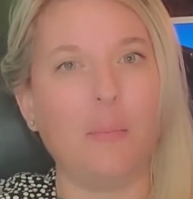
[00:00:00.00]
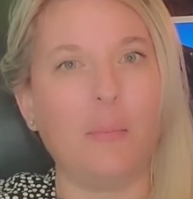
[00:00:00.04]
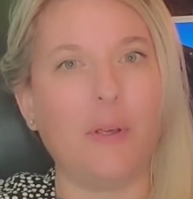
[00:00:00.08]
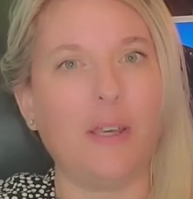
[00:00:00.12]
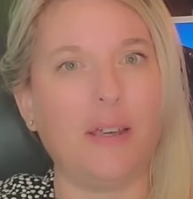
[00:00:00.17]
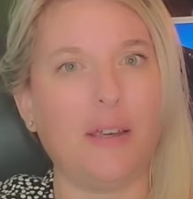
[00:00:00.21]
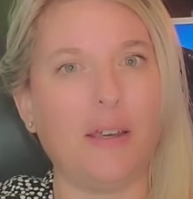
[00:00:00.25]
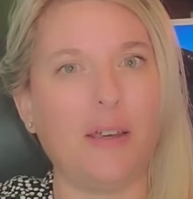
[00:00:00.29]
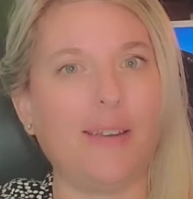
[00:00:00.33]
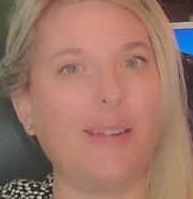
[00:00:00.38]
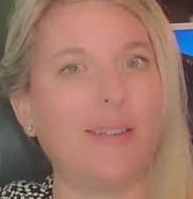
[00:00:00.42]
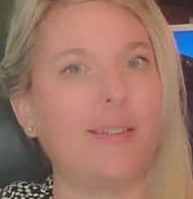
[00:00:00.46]

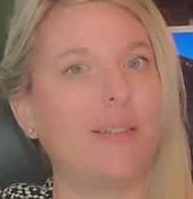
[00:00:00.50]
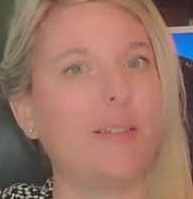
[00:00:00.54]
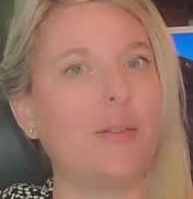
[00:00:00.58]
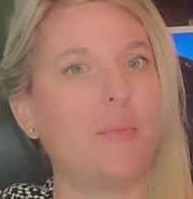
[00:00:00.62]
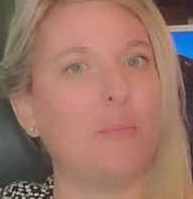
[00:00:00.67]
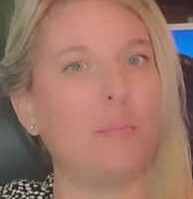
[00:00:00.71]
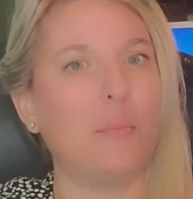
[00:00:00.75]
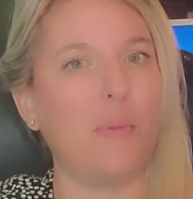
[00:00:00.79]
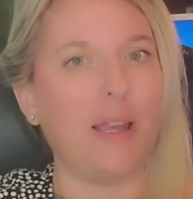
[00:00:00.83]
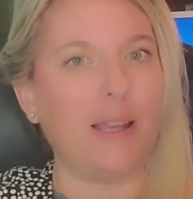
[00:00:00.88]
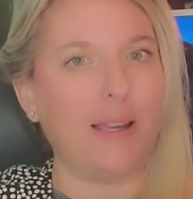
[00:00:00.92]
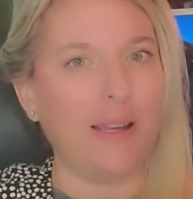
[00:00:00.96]
because
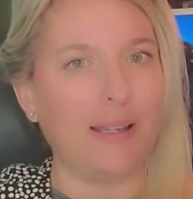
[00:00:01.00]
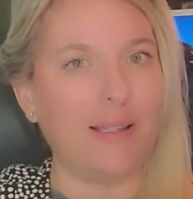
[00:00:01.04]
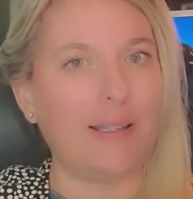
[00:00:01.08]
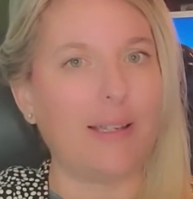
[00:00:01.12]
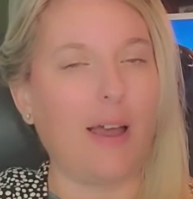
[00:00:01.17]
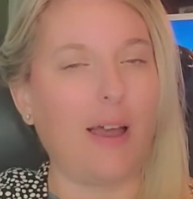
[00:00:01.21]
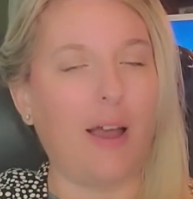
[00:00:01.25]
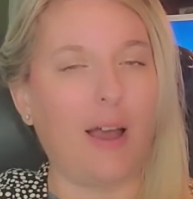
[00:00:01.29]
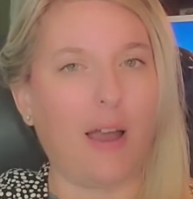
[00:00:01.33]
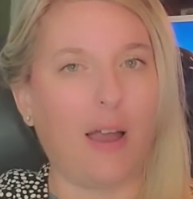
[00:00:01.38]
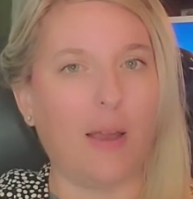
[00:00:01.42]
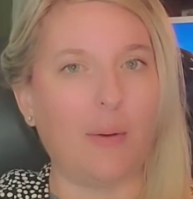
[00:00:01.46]
many
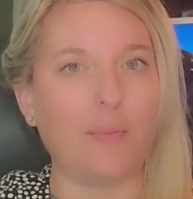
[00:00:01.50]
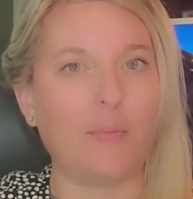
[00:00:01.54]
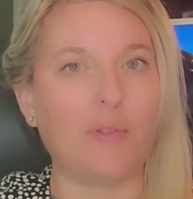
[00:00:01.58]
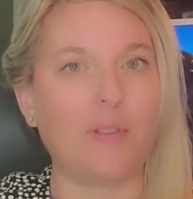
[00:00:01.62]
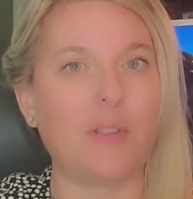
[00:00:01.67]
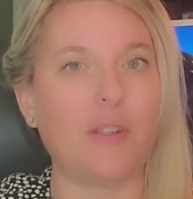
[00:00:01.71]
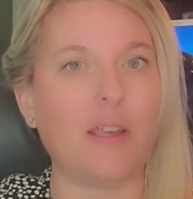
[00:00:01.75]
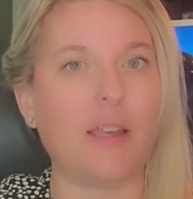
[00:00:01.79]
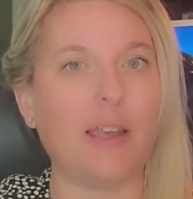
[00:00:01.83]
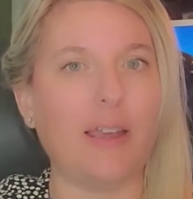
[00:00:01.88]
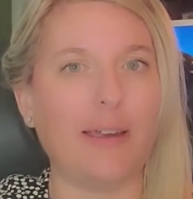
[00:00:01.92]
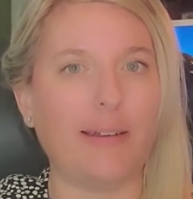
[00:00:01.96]

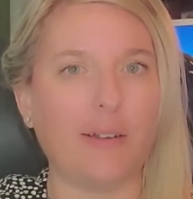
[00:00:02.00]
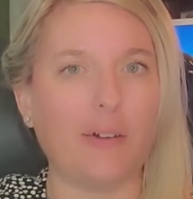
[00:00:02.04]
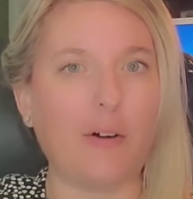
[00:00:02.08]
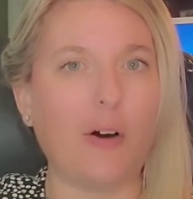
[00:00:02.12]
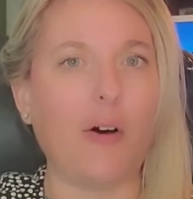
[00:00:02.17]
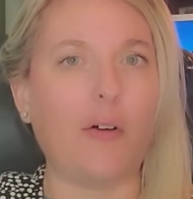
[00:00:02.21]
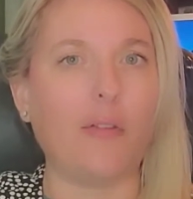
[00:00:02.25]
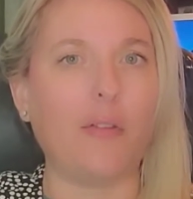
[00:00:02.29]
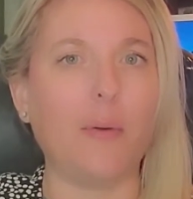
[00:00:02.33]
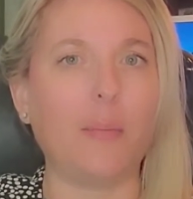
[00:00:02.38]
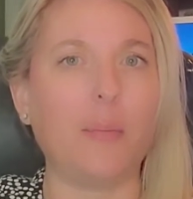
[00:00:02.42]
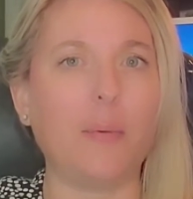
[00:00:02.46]
times they had
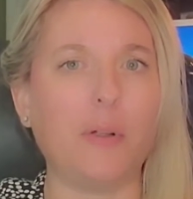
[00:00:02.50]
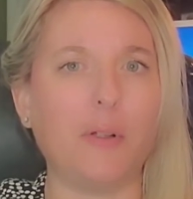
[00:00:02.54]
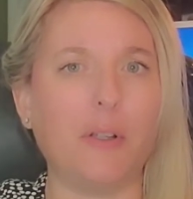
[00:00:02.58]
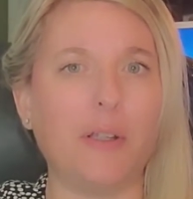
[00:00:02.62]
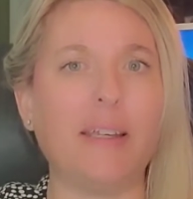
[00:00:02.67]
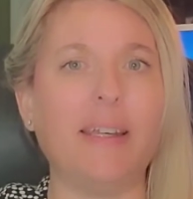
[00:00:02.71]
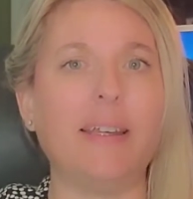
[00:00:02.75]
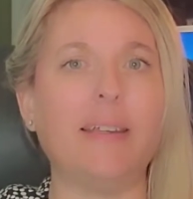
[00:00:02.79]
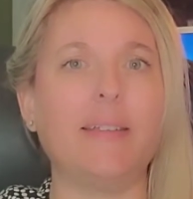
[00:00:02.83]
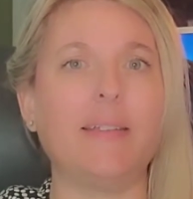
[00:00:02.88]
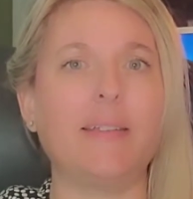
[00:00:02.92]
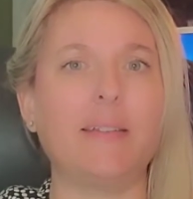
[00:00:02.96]
called the
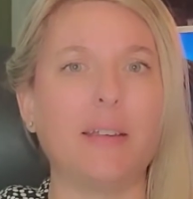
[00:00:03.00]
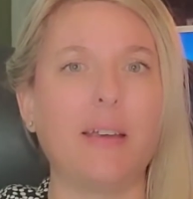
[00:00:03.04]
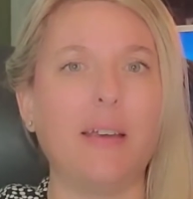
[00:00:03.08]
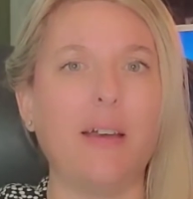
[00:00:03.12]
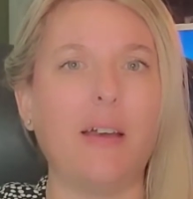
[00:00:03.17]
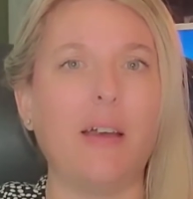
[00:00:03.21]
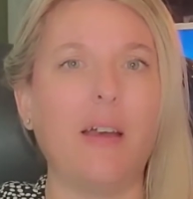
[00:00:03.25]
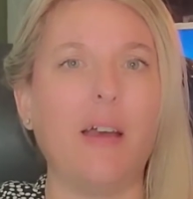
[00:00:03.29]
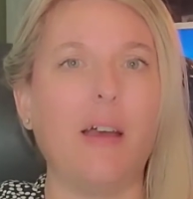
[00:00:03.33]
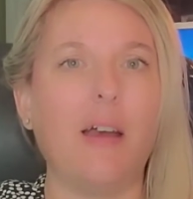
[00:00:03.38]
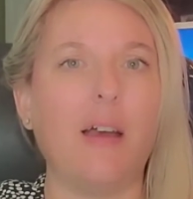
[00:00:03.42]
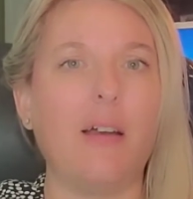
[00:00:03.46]
police
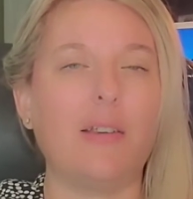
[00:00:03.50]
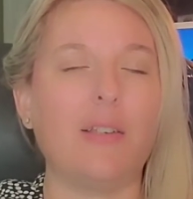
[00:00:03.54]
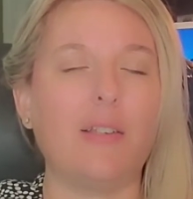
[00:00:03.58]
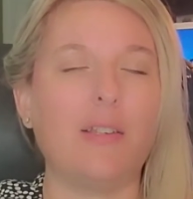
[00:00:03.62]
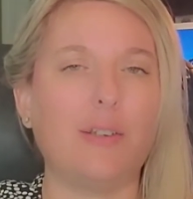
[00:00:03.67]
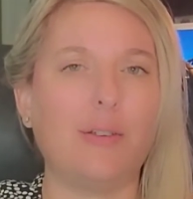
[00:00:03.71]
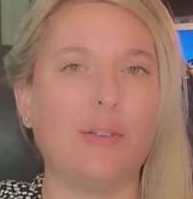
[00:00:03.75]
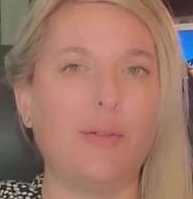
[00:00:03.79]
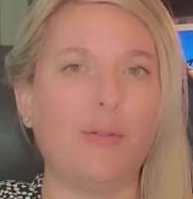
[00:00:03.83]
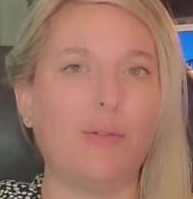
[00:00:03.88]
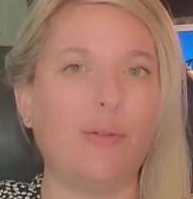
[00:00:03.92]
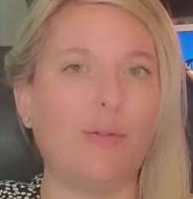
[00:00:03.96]

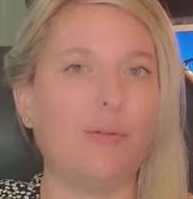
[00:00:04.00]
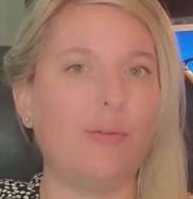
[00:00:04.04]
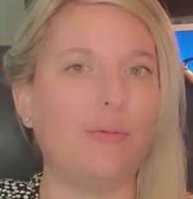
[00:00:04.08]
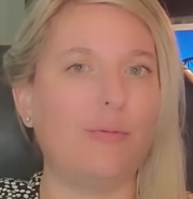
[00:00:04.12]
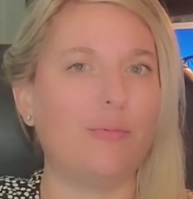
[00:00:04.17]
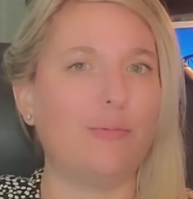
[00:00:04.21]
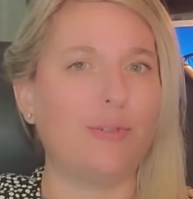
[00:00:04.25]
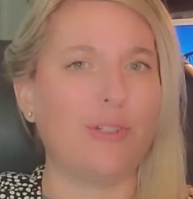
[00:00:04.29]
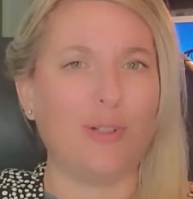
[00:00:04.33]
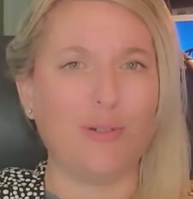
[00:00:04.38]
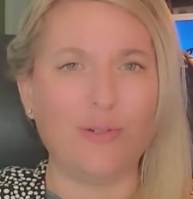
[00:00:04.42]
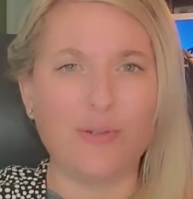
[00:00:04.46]
to
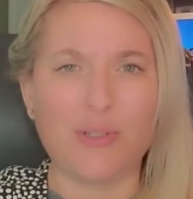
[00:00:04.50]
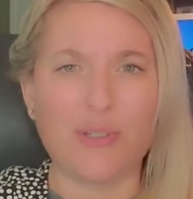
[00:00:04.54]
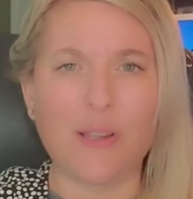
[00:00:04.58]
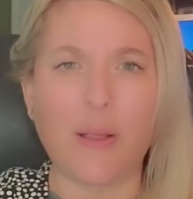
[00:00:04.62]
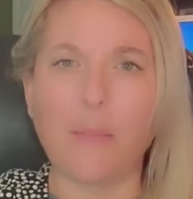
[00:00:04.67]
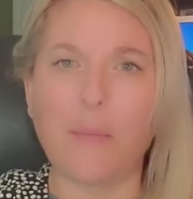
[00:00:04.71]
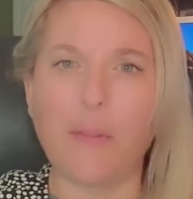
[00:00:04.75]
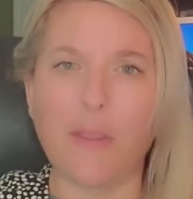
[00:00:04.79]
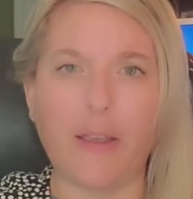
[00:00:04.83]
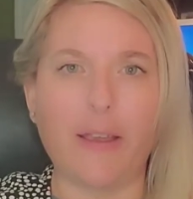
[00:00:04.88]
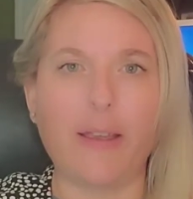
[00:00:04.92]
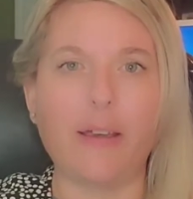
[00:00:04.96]
do
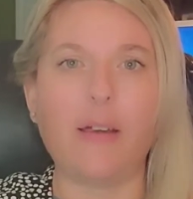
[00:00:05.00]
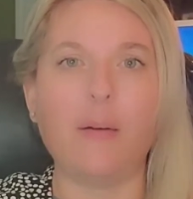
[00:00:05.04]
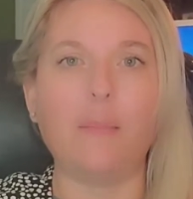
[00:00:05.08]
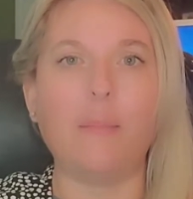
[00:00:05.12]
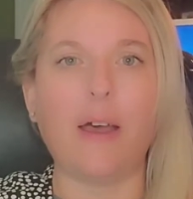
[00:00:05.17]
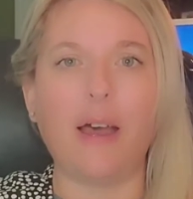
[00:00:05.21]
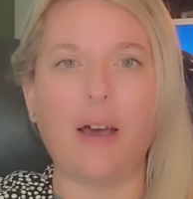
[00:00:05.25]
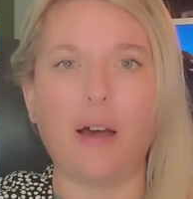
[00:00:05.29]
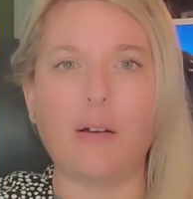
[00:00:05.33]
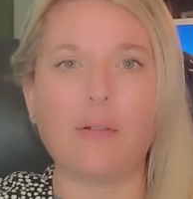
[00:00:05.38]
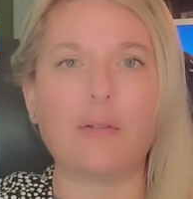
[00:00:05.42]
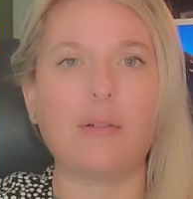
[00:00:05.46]
something
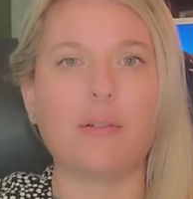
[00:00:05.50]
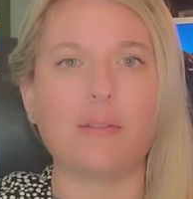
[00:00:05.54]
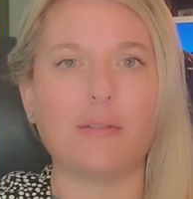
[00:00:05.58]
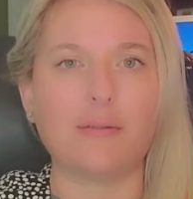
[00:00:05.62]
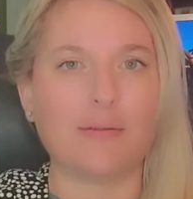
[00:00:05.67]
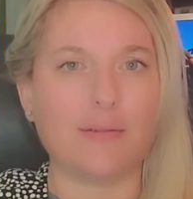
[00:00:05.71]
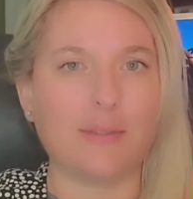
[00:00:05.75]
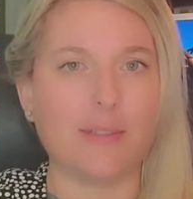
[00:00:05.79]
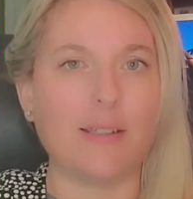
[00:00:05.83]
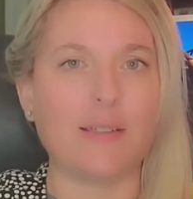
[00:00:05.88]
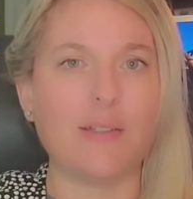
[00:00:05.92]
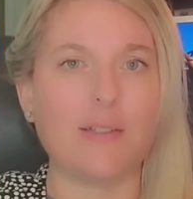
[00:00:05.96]
about
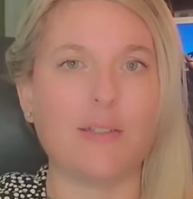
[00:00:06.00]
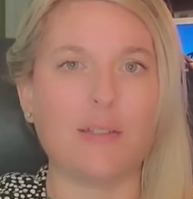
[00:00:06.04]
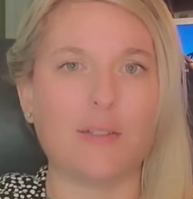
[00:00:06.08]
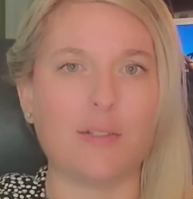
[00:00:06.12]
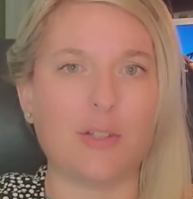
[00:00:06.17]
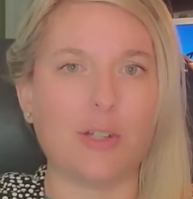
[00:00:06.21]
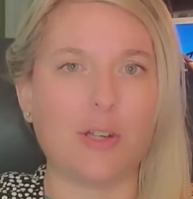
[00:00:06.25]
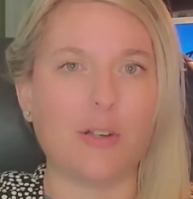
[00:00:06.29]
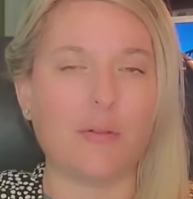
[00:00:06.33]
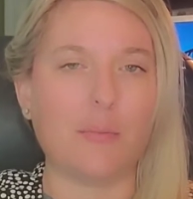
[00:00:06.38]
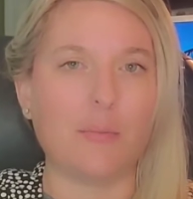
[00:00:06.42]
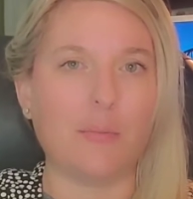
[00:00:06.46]
this
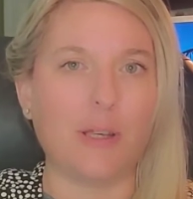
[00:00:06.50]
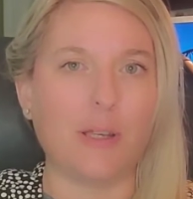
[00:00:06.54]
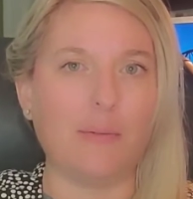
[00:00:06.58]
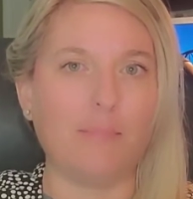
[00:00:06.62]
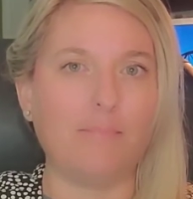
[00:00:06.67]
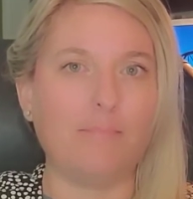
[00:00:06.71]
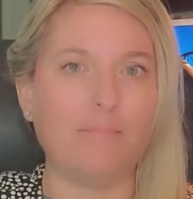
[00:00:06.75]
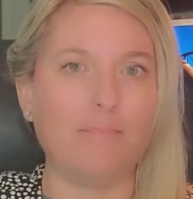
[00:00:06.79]
gentleman.